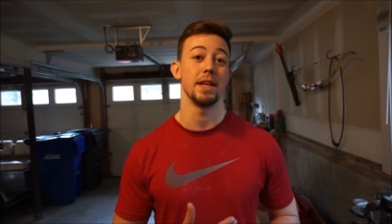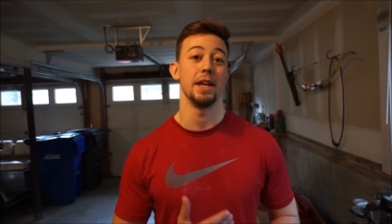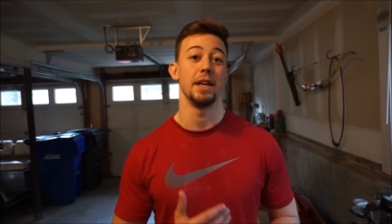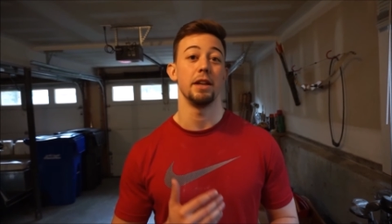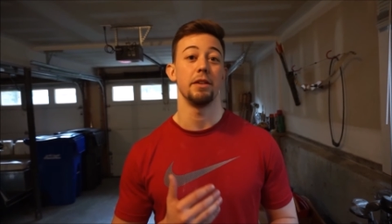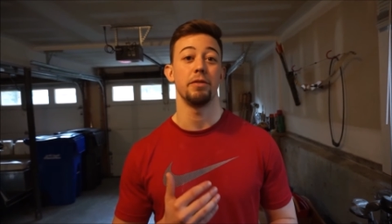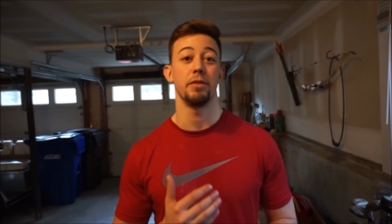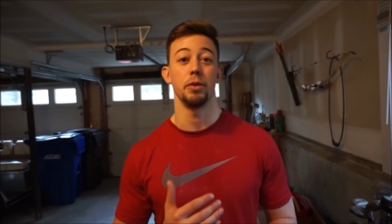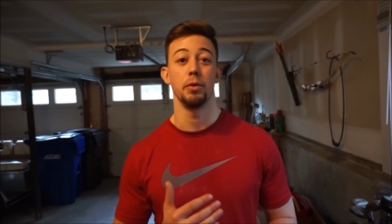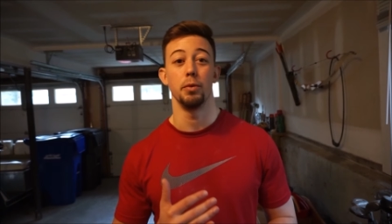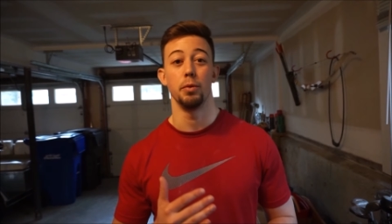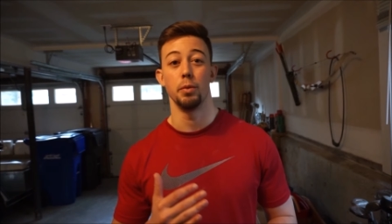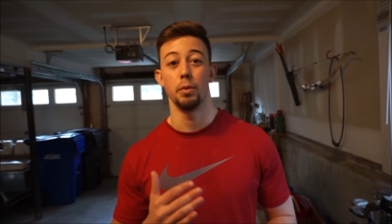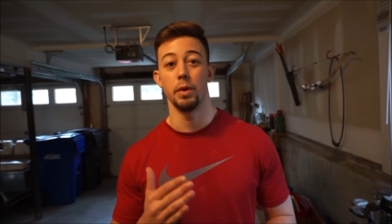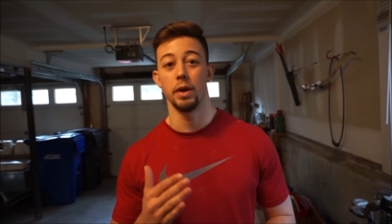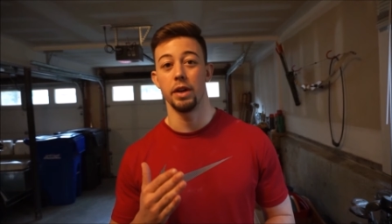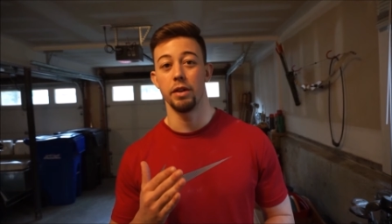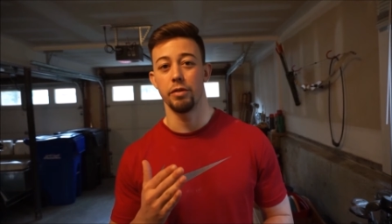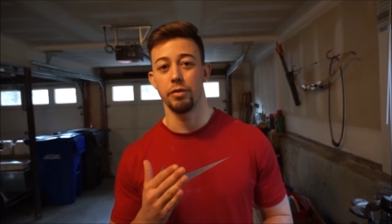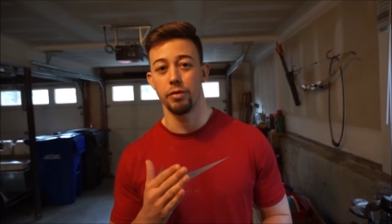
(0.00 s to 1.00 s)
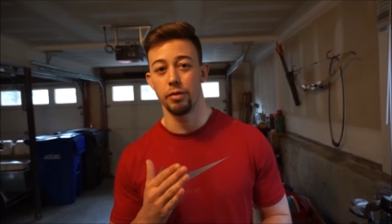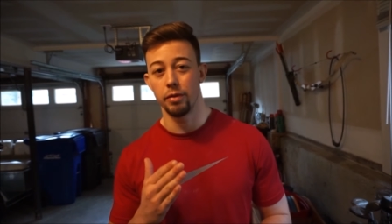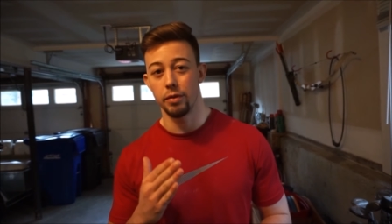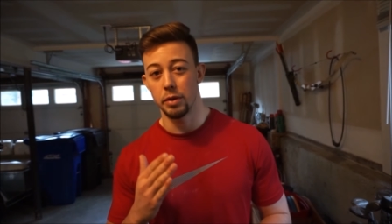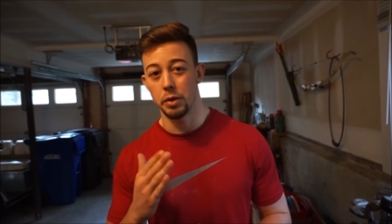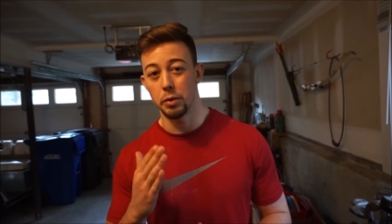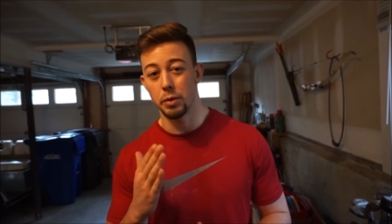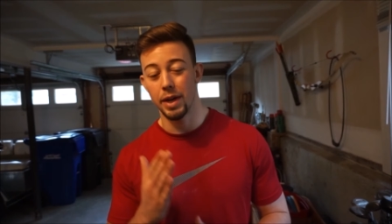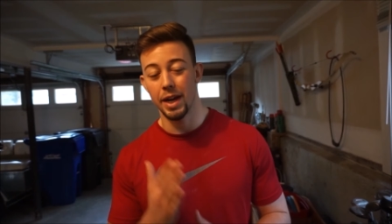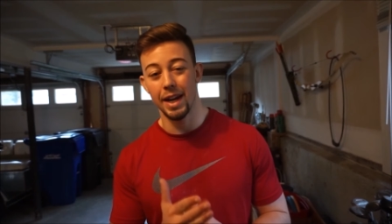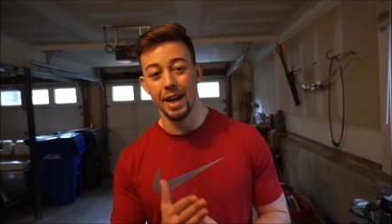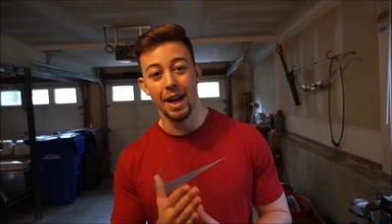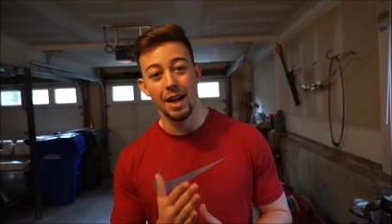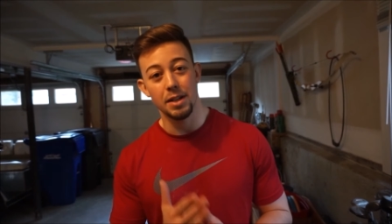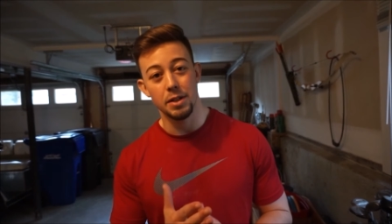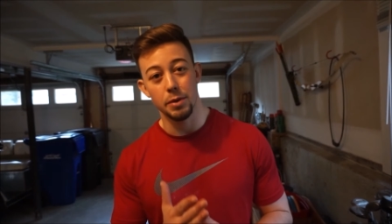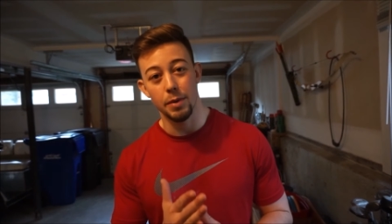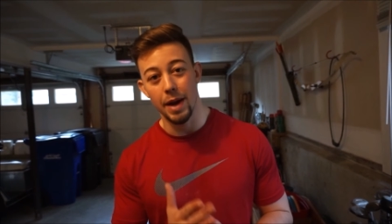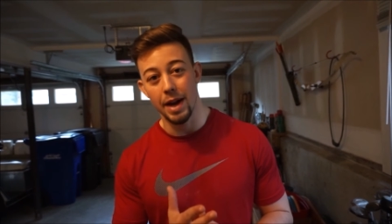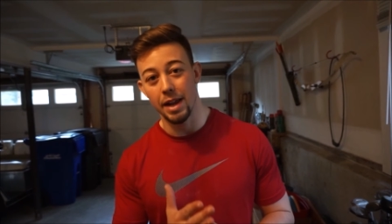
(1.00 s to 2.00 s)
and if you if you
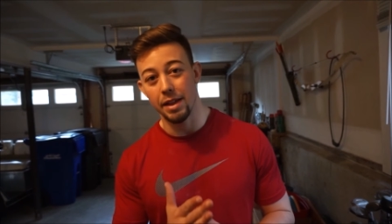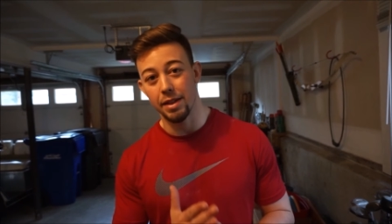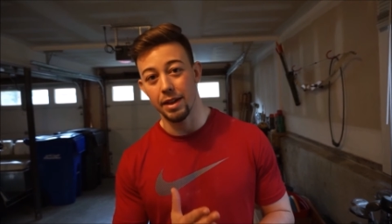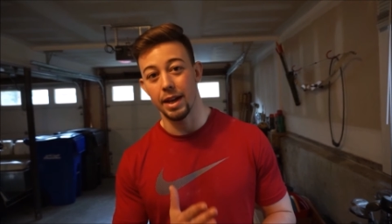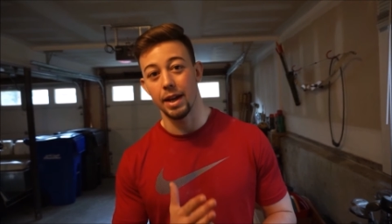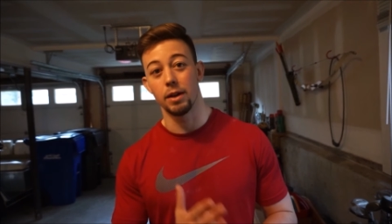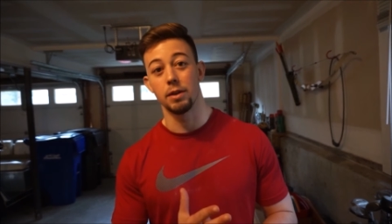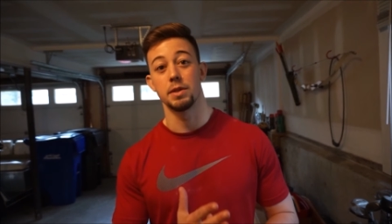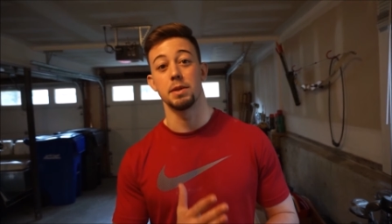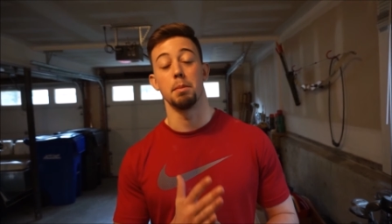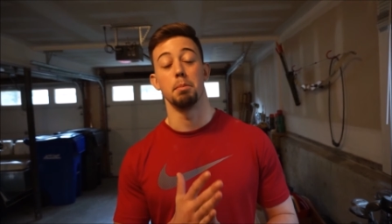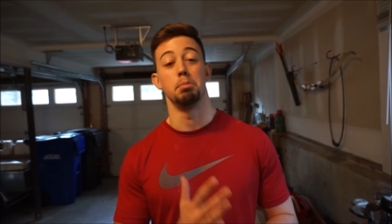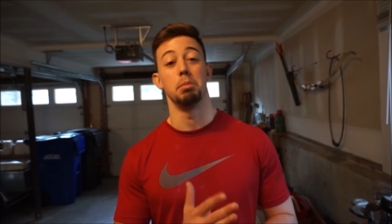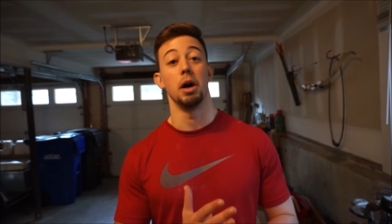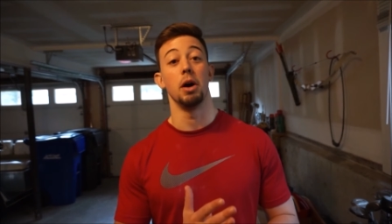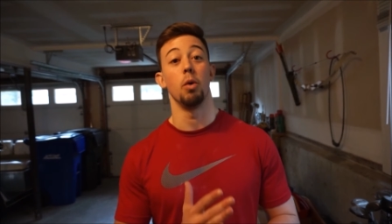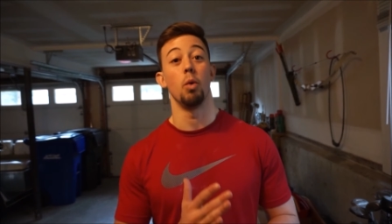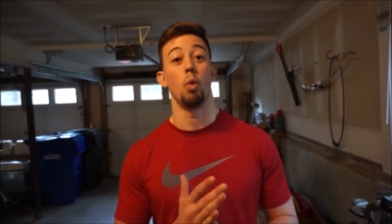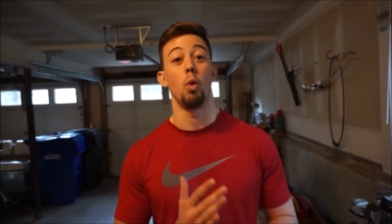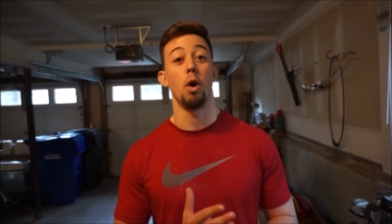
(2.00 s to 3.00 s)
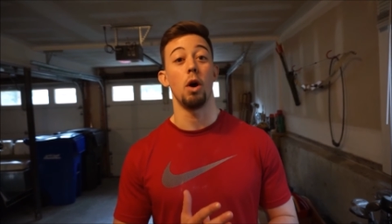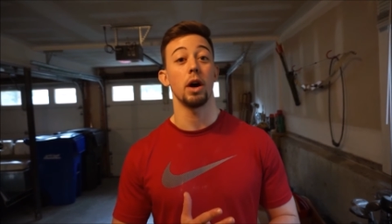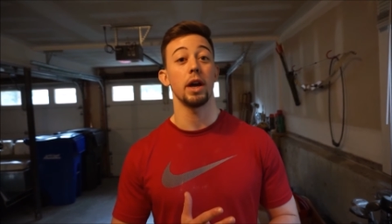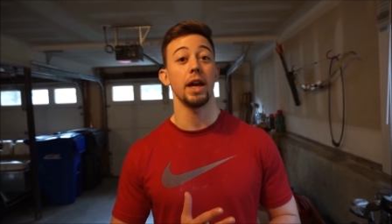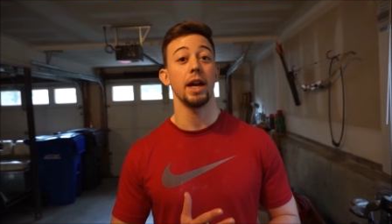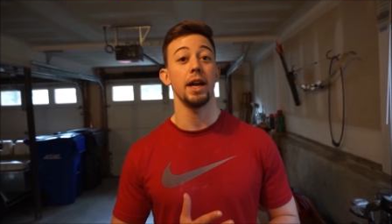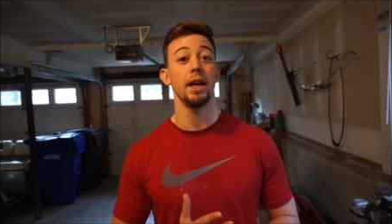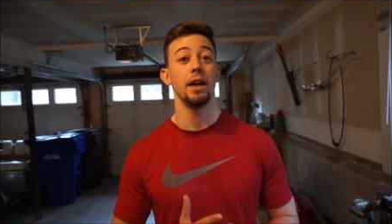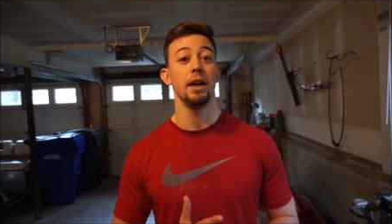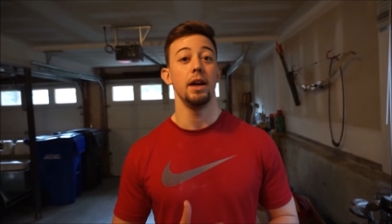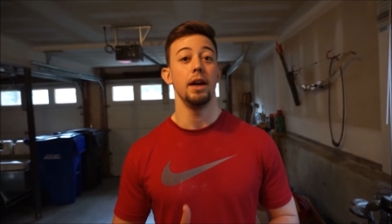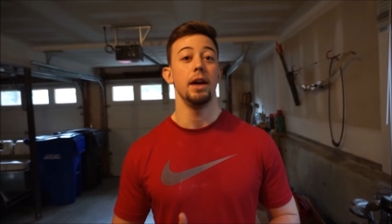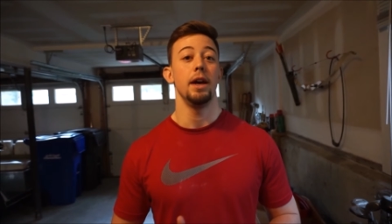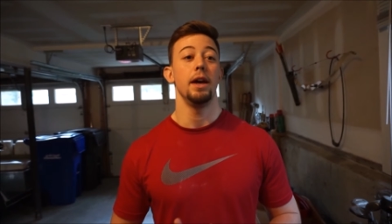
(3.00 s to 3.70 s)
cannot do anything else but walking,